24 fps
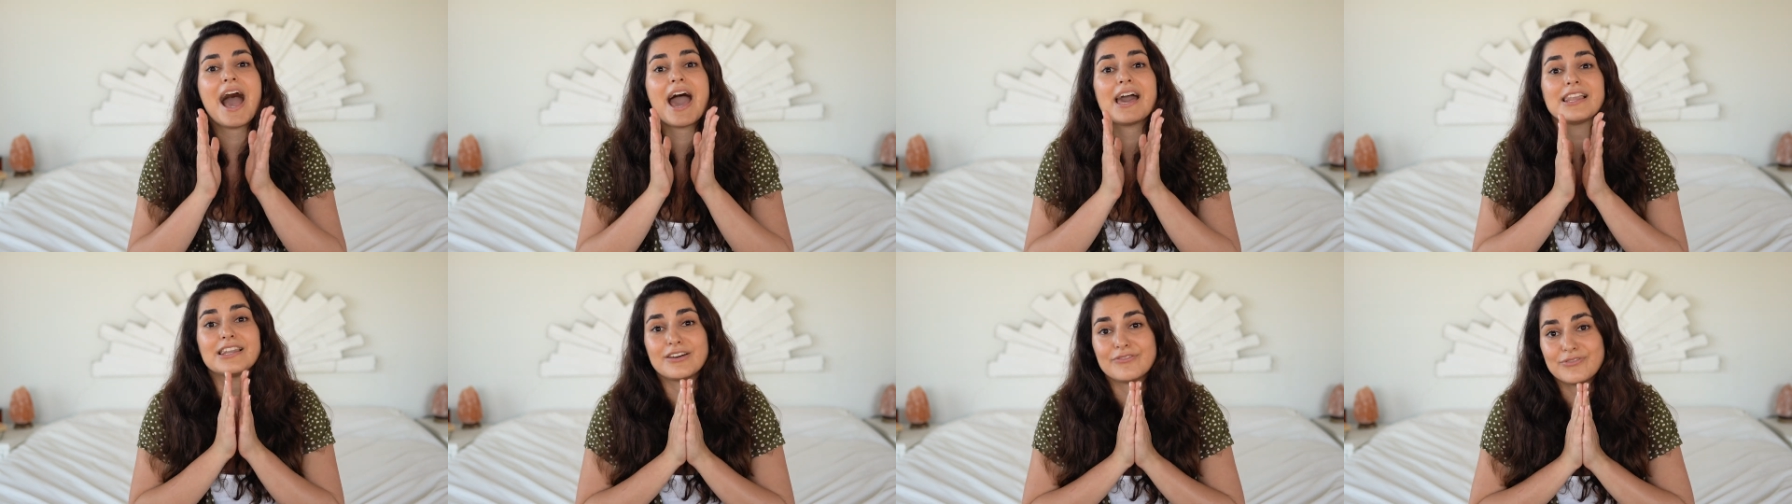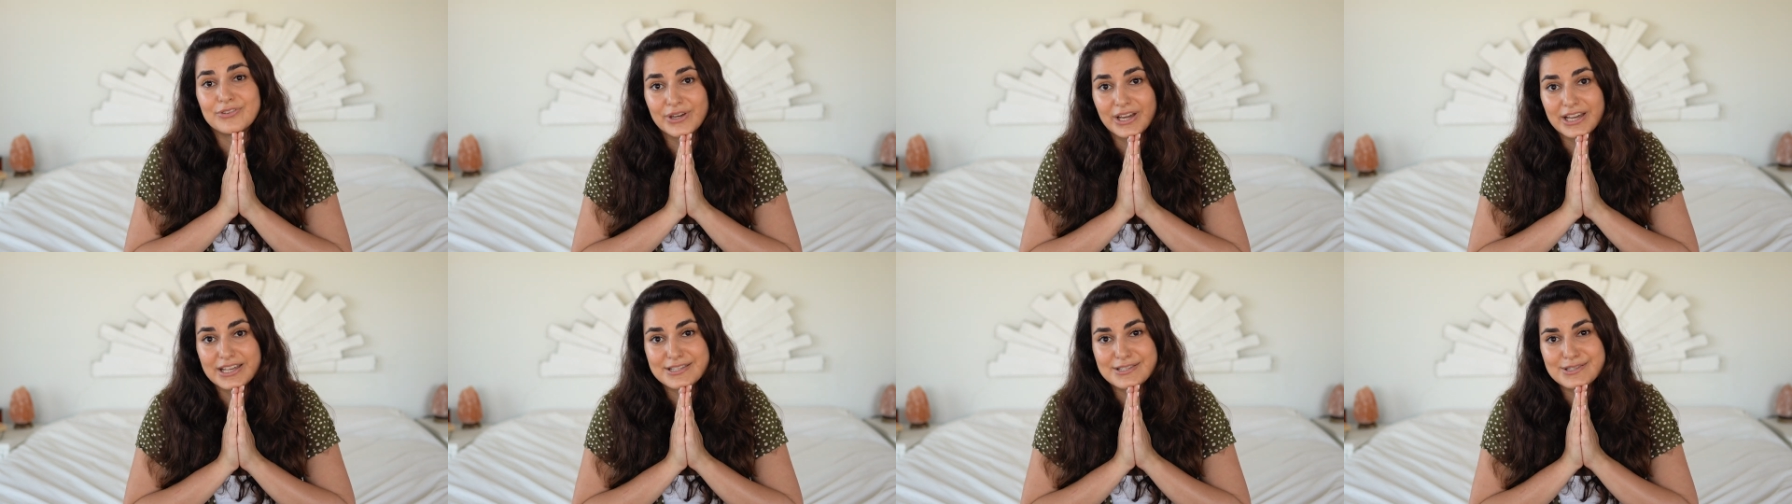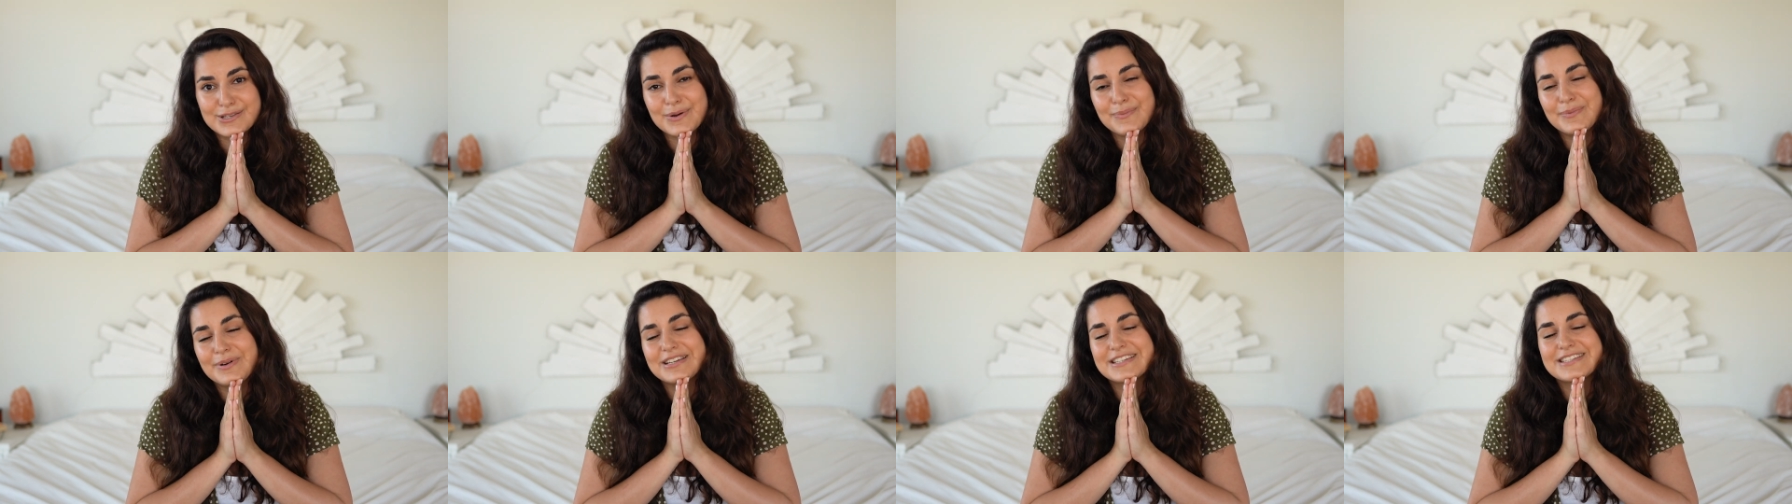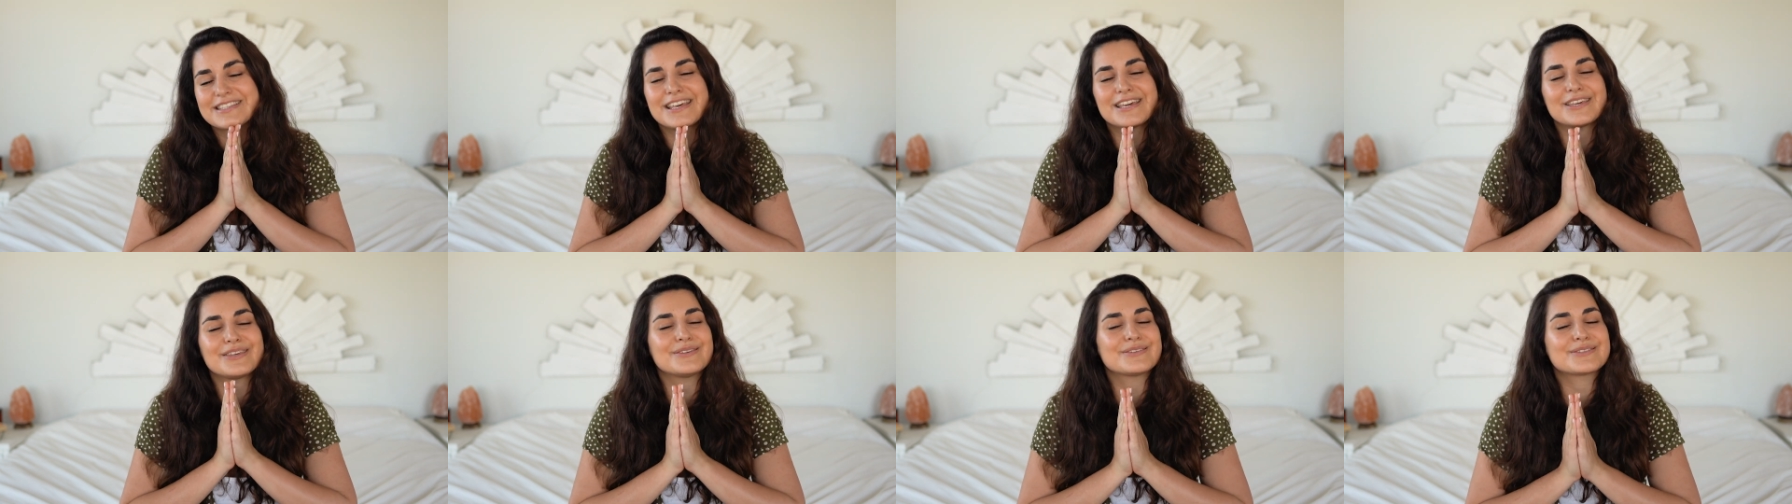I love you guys so much.
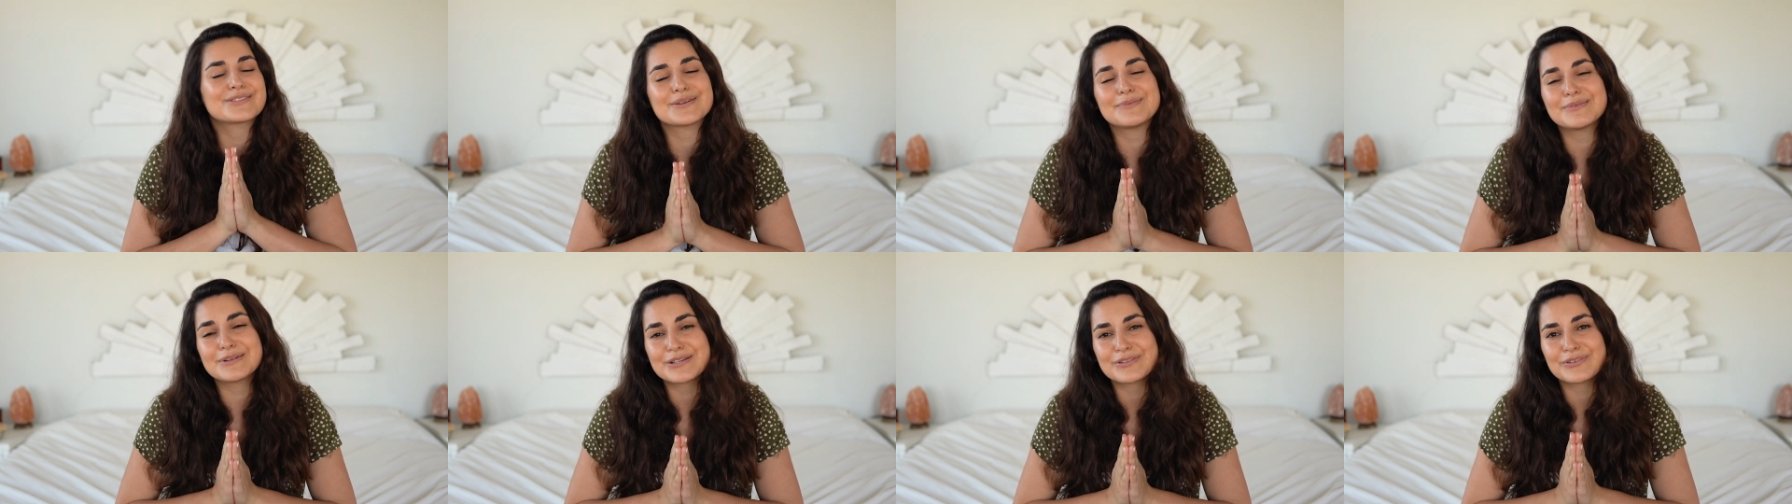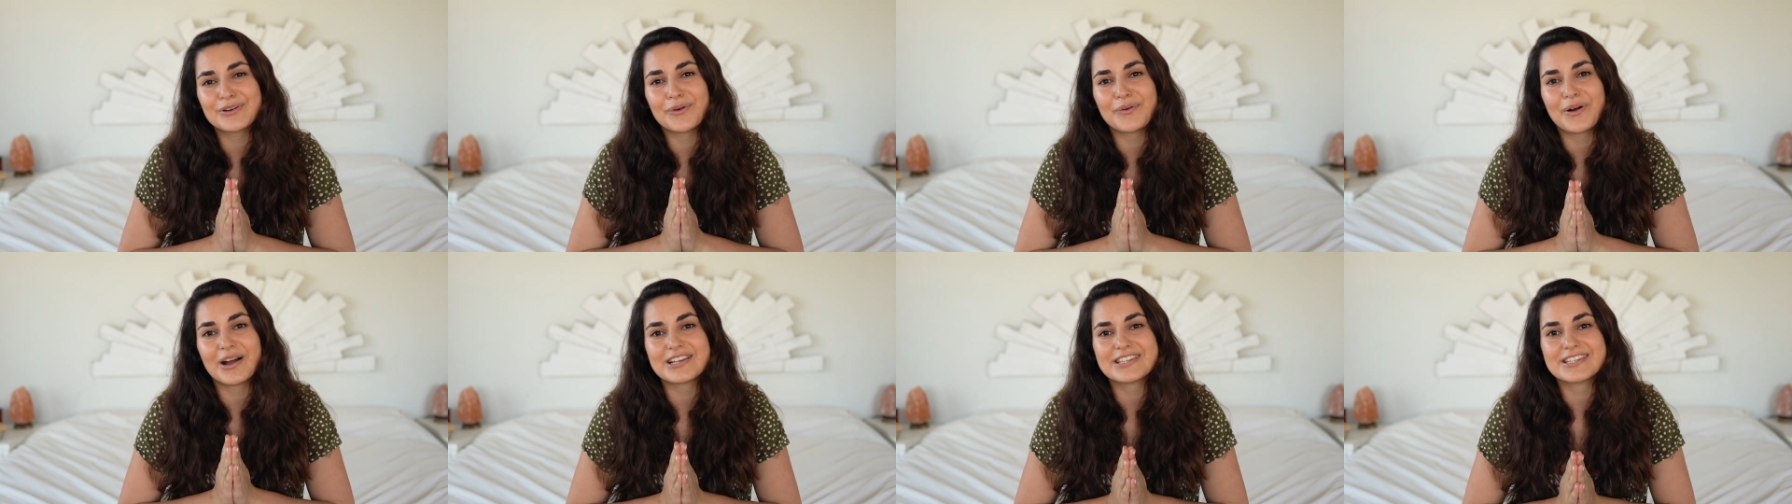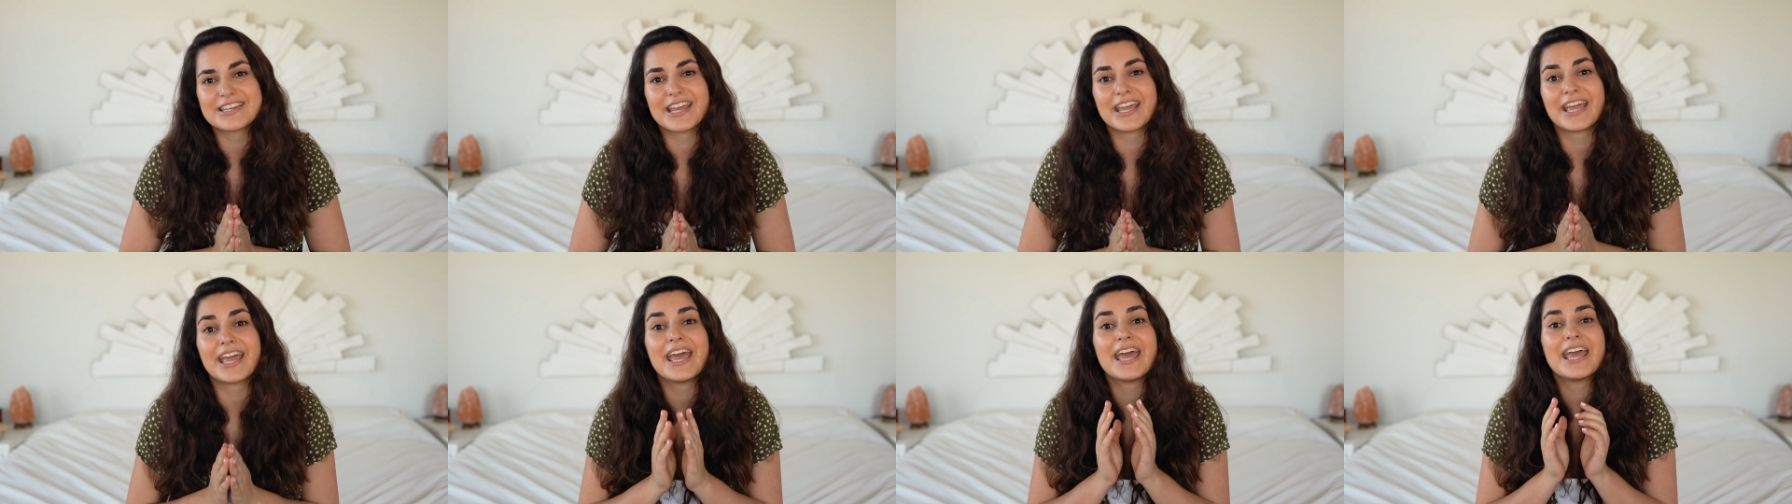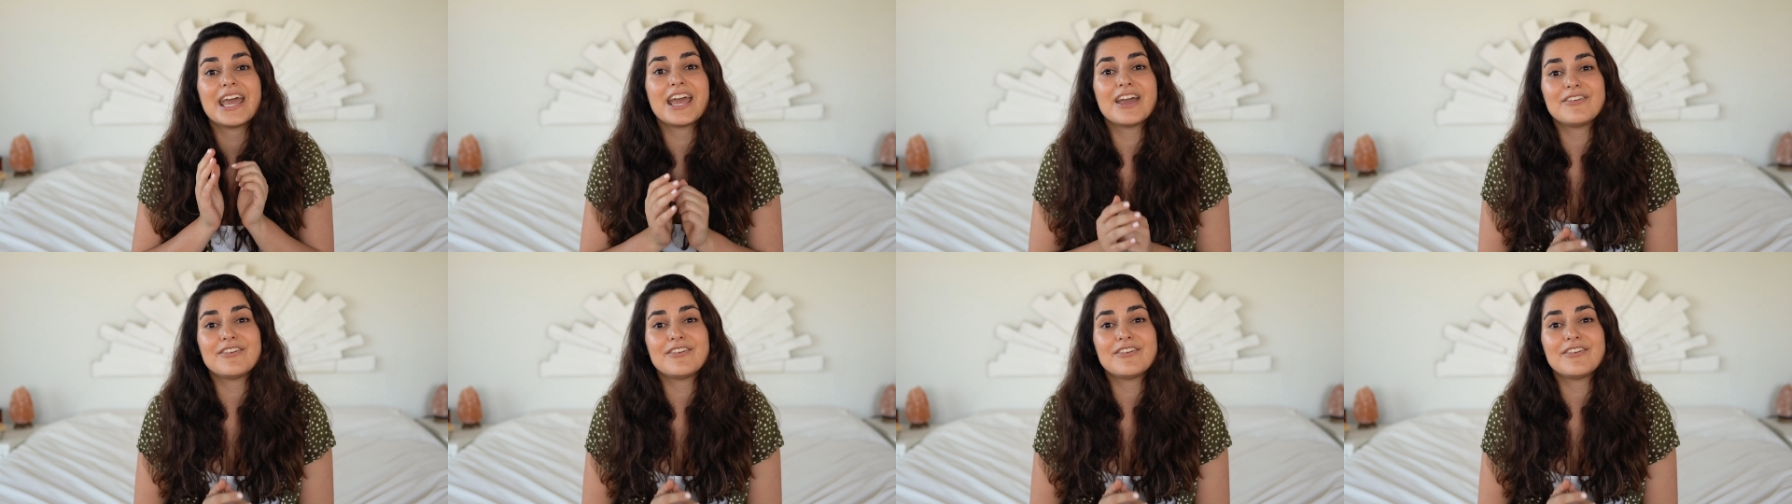Thank you so much for watching.